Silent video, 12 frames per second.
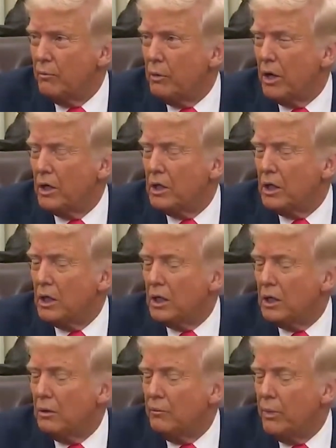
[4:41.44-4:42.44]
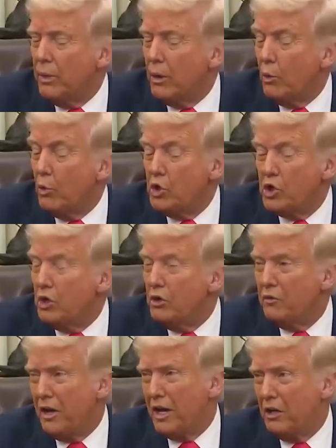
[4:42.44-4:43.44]
But we shouldn't
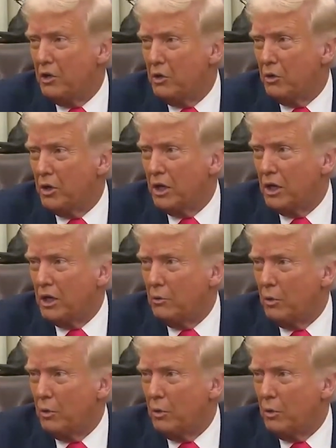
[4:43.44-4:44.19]
have had to do that.